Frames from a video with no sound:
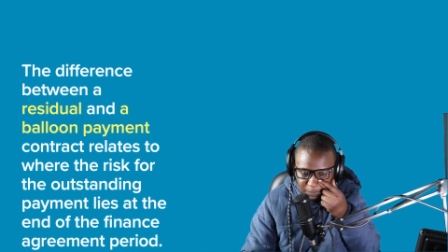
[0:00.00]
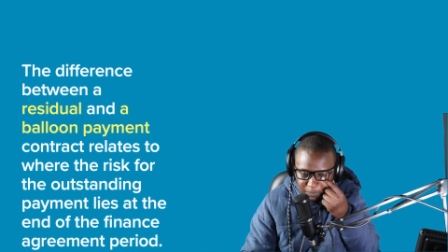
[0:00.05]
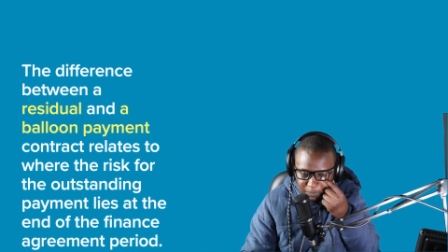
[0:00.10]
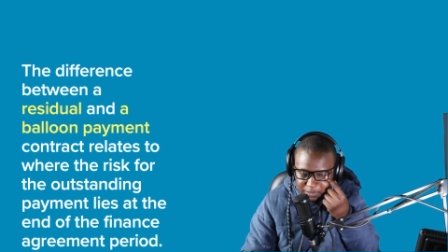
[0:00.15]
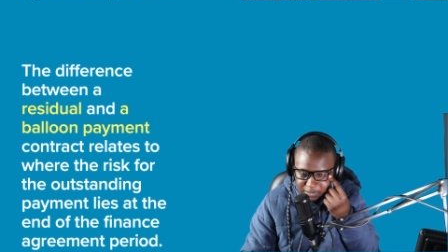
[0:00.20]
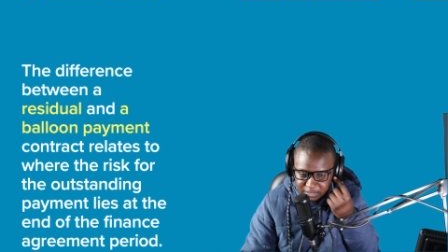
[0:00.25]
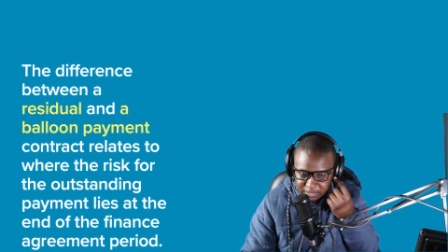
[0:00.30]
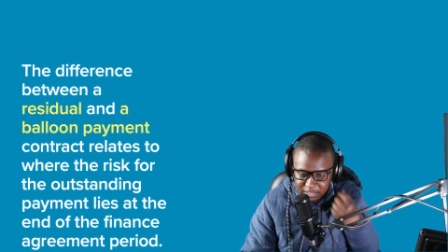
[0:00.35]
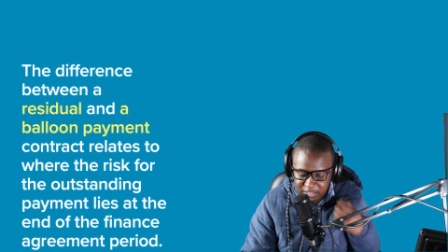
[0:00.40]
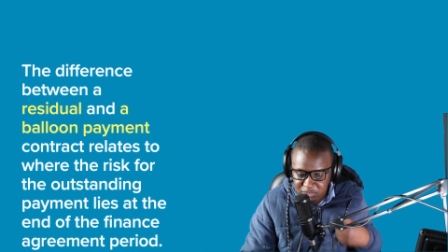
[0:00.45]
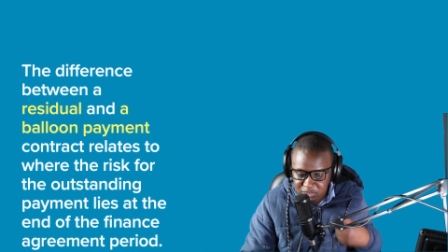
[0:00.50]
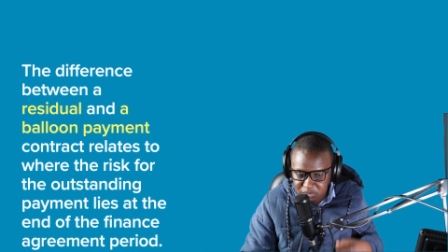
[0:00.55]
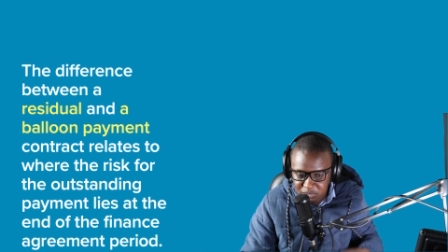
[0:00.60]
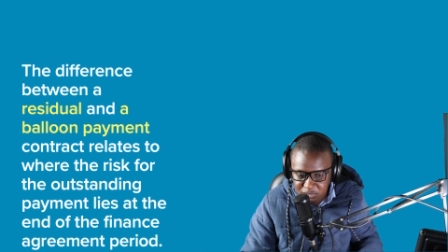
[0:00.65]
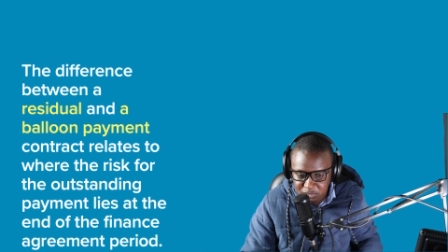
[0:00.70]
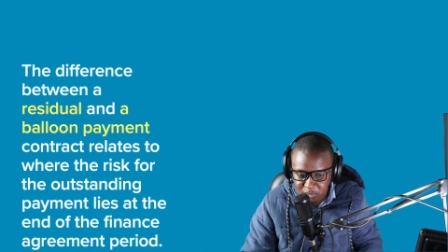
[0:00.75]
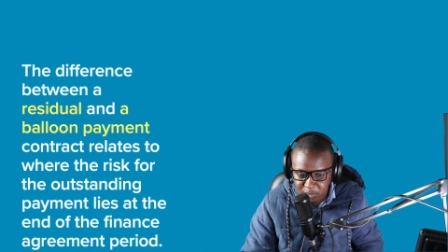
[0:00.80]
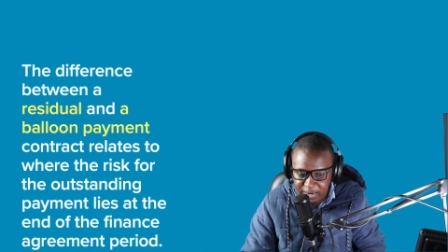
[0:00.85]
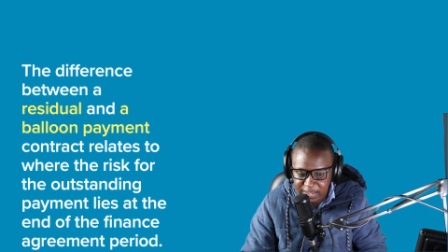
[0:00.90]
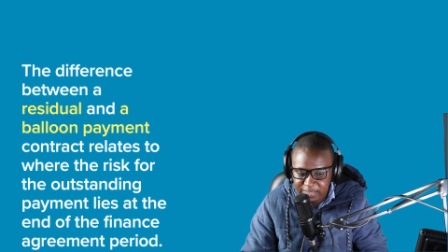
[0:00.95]
relates to
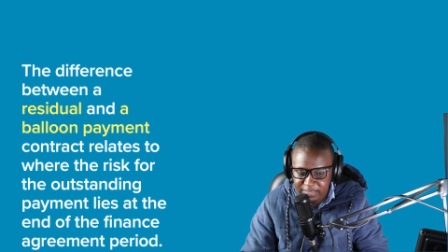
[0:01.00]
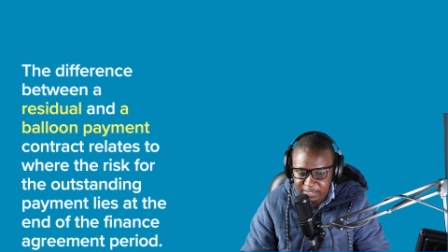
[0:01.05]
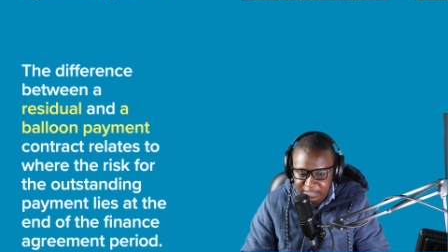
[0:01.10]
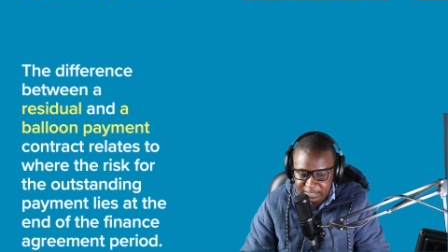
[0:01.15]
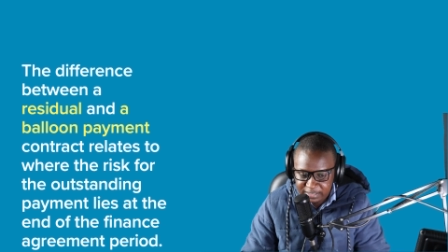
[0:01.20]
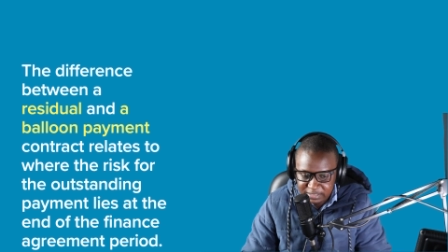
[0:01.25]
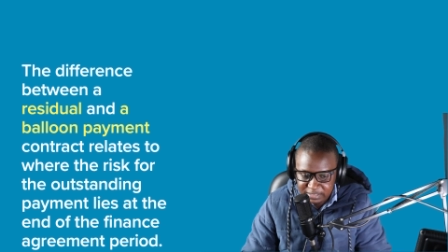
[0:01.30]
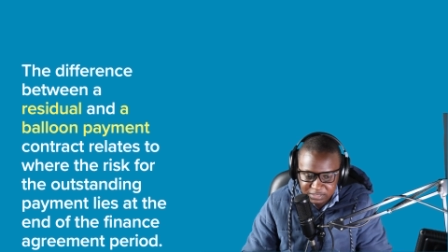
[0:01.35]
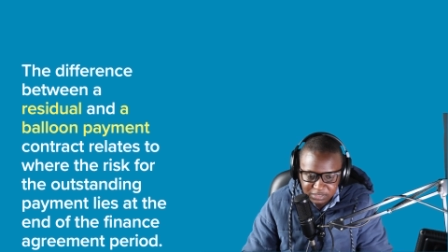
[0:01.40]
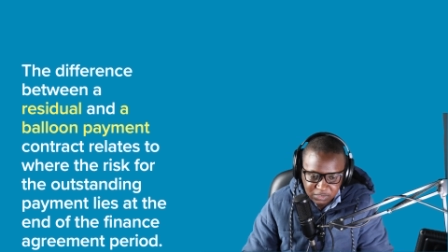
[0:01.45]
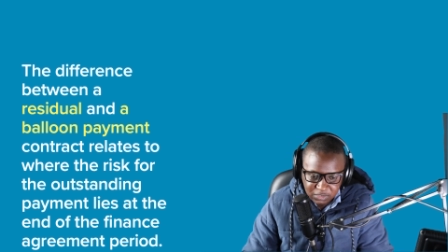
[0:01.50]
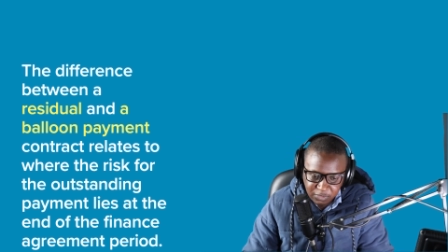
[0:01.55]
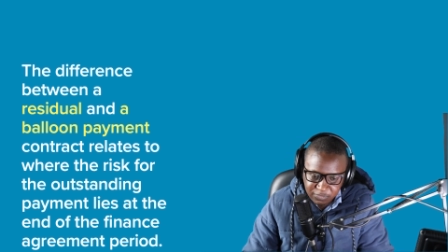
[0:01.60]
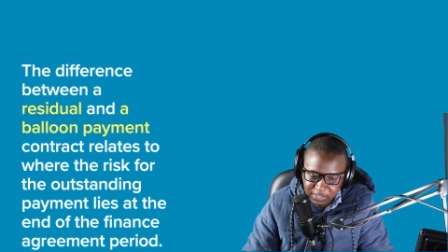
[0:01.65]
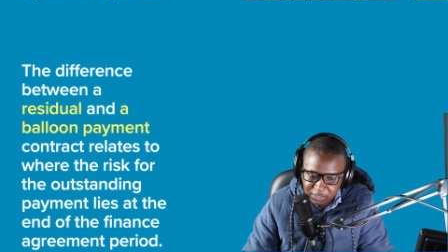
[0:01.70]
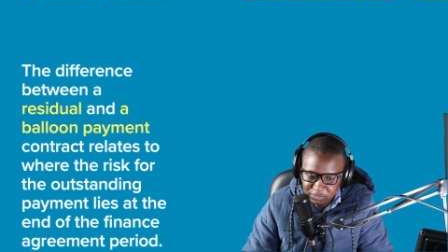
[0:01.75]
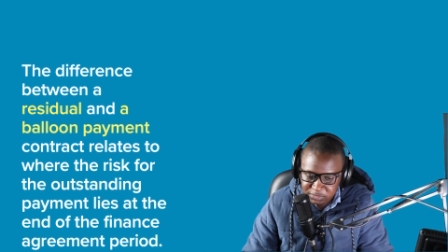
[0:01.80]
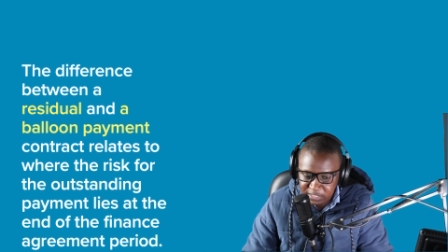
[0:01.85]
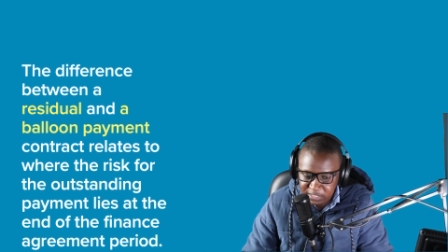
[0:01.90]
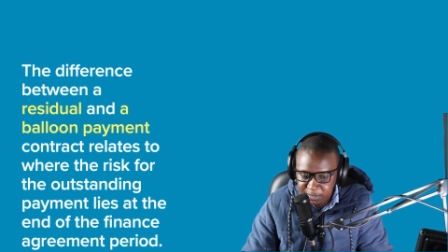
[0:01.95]
where the risk of the
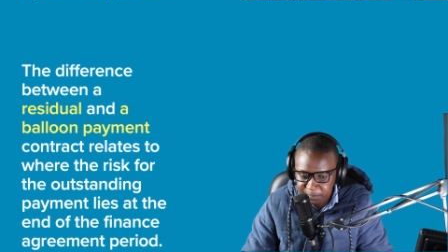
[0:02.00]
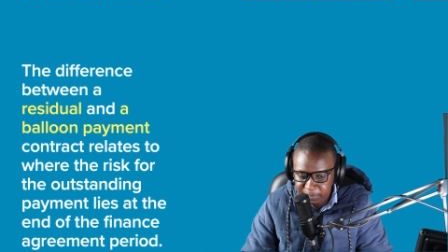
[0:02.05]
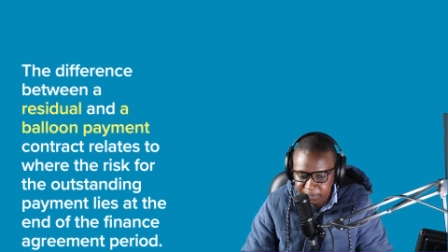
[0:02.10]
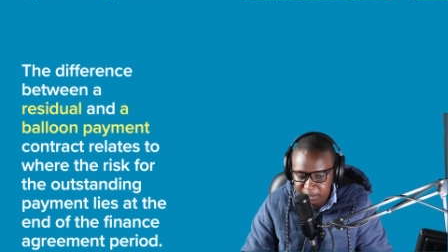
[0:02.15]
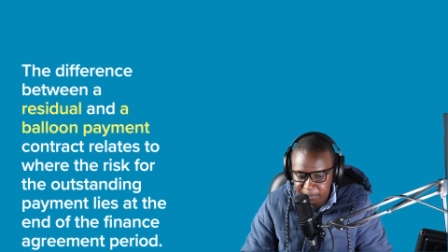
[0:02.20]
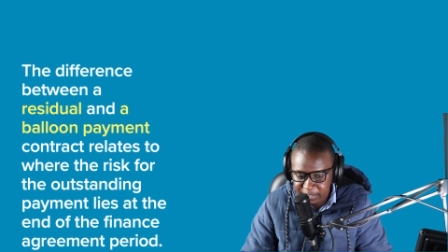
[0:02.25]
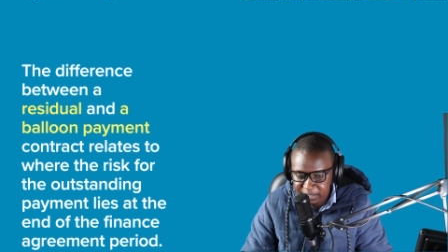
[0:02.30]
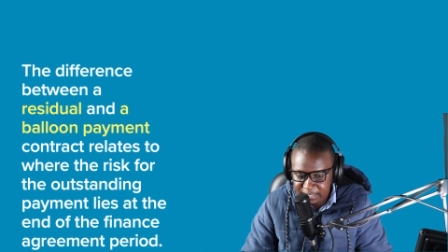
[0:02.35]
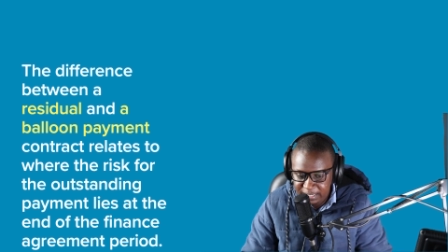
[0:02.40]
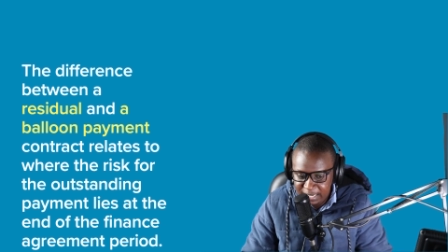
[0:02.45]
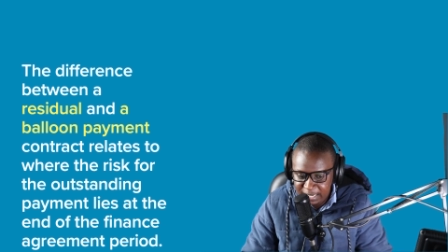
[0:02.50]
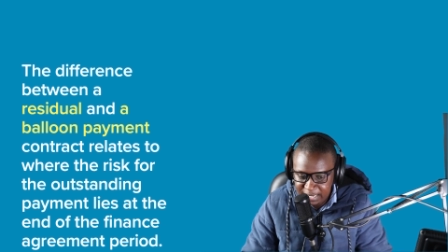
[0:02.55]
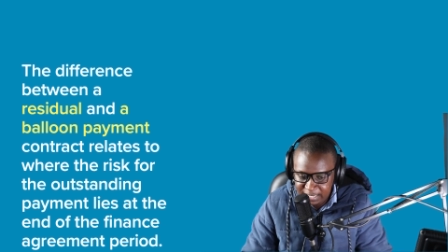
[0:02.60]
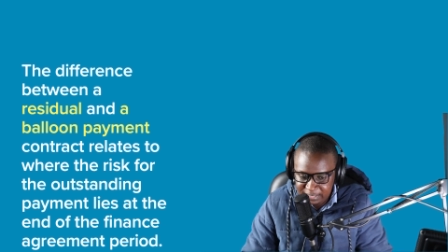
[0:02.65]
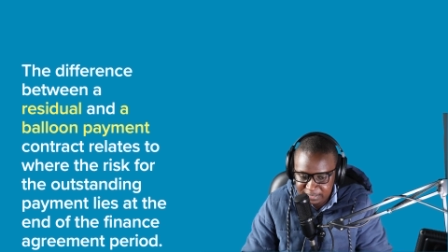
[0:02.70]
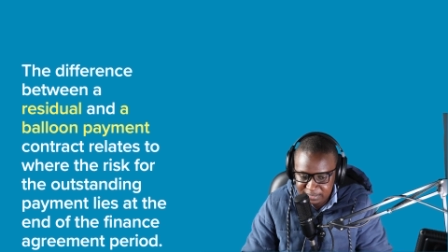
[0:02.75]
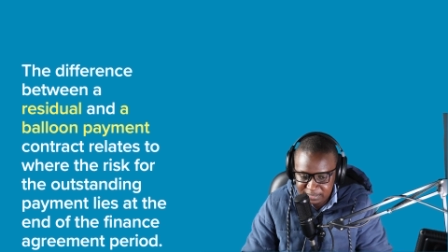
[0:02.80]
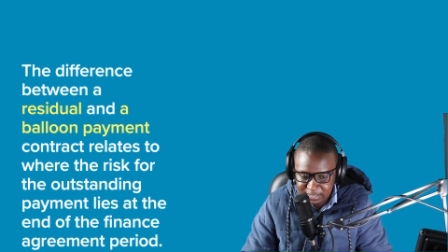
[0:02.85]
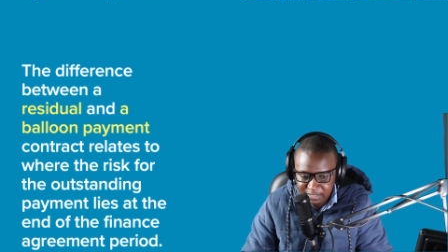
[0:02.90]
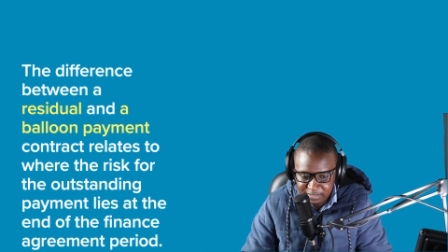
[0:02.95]
outstanding payment
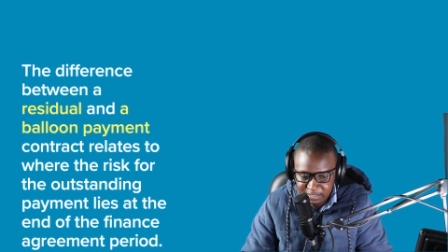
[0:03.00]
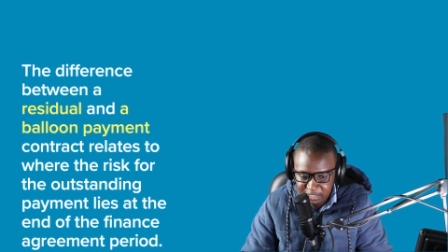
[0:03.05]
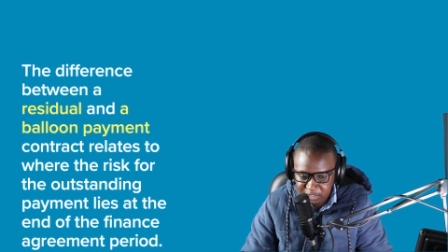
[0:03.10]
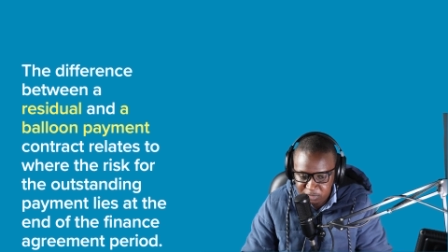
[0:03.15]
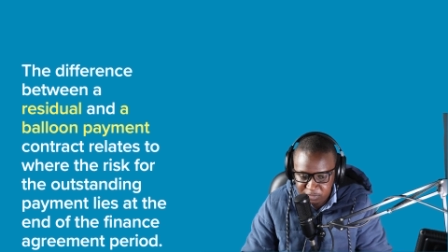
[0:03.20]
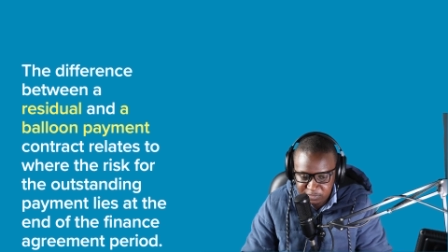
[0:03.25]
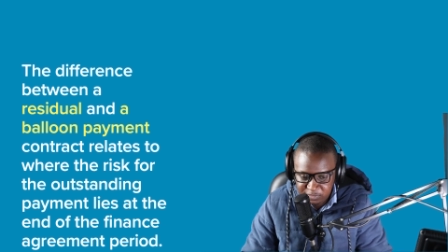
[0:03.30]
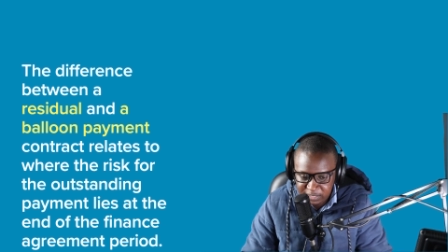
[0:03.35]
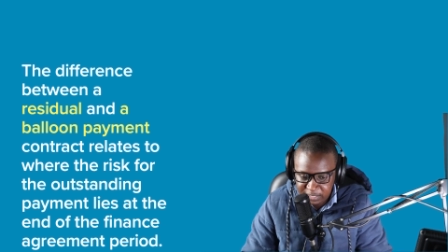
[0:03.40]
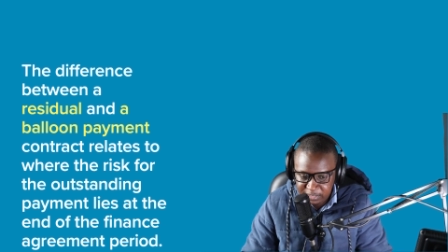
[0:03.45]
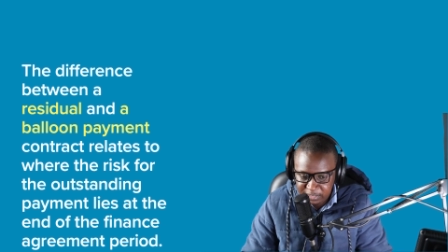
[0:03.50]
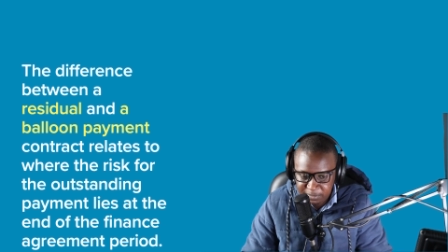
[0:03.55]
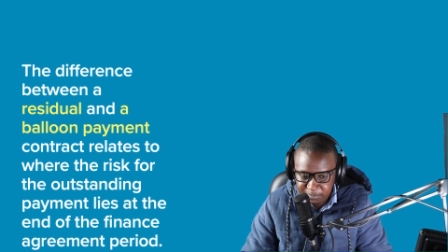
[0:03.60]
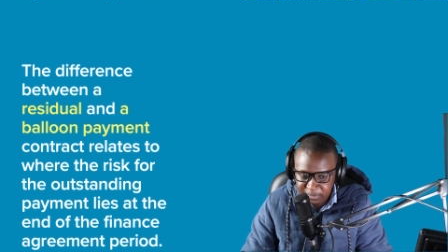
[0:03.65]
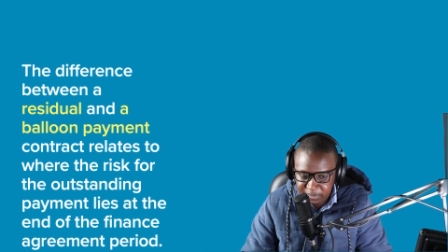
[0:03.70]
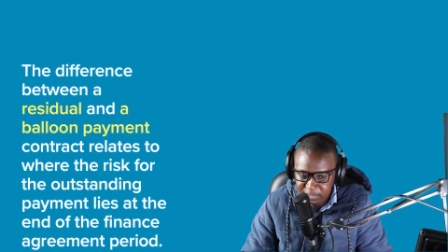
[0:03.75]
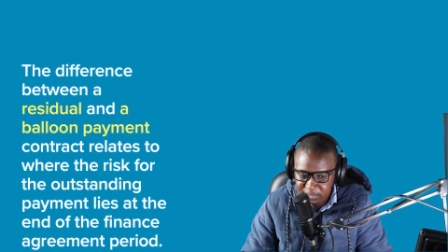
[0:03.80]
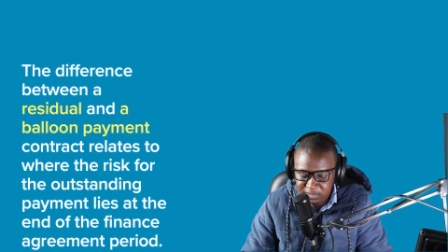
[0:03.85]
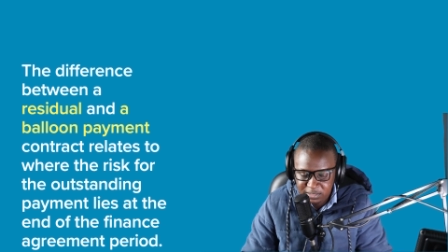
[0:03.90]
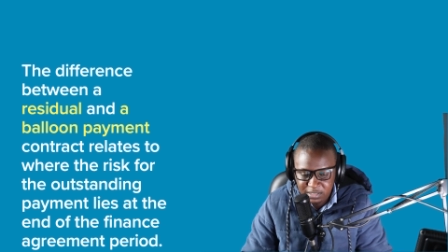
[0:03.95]
lies at the end of the
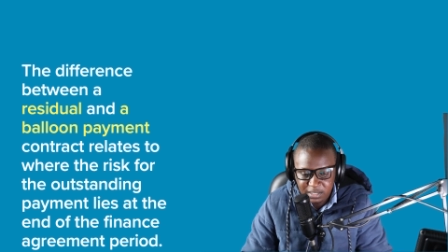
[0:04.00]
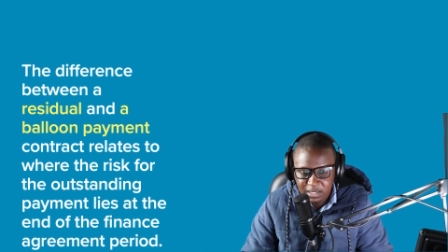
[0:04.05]
agreement.